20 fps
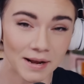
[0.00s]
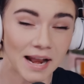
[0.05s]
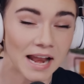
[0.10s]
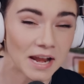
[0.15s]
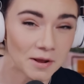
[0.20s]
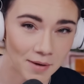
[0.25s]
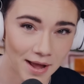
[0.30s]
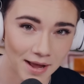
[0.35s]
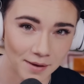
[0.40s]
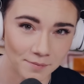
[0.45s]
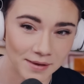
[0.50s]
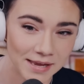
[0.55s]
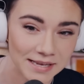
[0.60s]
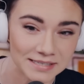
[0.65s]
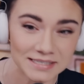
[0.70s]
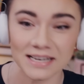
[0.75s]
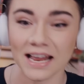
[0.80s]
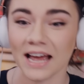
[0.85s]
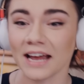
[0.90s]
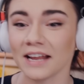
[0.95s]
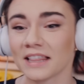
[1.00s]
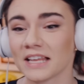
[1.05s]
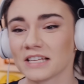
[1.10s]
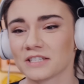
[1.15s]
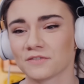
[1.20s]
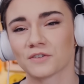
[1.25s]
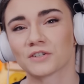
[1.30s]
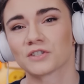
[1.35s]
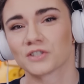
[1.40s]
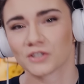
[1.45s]
But anyway, he denied
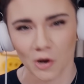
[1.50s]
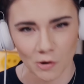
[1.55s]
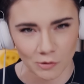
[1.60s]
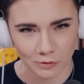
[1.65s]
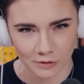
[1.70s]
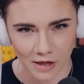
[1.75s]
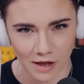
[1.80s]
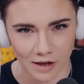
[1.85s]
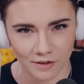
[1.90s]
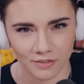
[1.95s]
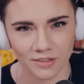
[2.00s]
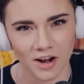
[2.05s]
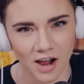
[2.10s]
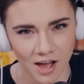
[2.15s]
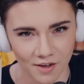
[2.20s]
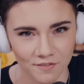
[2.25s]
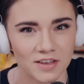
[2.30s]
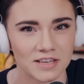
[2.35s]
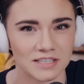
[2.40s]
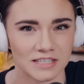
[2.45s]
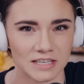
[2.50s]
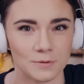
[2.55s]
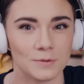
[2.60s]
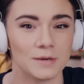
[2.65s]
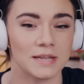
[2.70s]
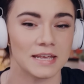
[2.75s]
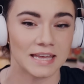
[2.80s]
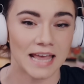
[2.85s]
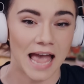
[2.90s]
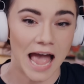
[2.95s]
this for so long that obviously
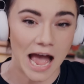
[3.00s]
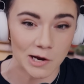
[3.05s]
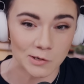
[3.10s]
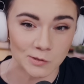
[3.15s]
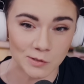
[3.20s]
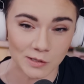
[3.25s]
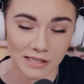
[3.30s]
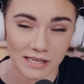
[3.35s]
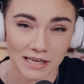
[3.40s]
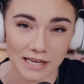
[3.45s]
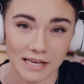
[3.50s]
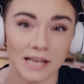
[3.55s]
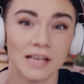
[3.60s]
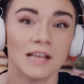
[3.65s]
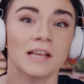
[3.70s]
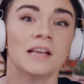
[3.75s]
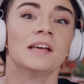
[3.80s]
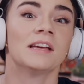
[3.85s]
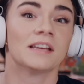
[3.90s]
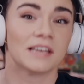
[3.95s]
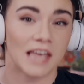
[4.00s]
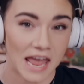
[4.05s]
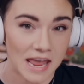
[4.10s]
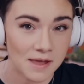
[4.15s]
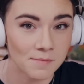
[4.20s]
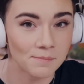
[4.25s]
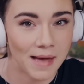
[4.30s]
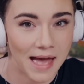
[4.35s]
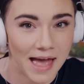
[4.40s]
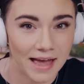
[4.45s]
when he casually
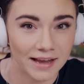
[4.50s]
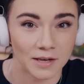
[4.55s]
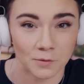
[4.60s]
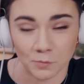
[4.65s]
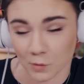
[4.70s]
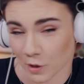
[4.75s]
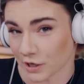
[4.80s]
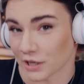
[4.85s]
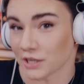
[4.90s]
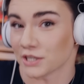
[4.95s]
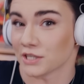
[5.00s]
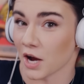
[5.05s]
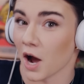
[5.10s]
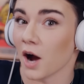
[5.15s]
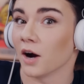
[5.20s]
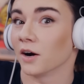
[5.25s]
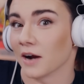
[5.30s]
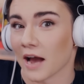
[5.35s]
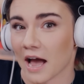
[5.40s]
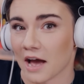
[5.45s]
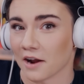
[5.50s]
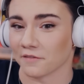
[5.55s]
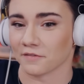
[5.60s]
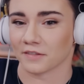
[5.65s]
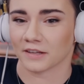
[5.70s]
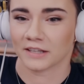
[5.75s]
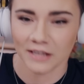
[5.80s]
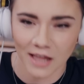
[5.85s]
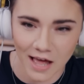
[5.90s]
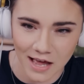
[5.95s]
came back and brought Kitara out
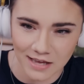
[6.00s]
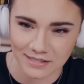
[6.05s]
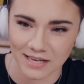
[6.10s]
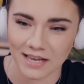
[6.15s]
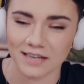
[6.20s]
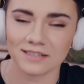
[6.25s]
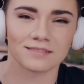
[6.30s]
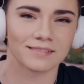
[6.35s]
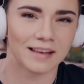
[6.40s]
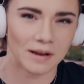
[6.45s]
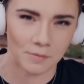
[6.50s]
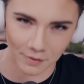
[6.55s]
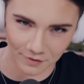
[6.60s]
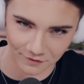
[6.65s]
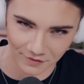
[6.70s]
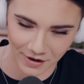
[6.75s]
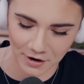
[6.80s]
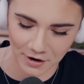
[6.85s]
of the closet, it went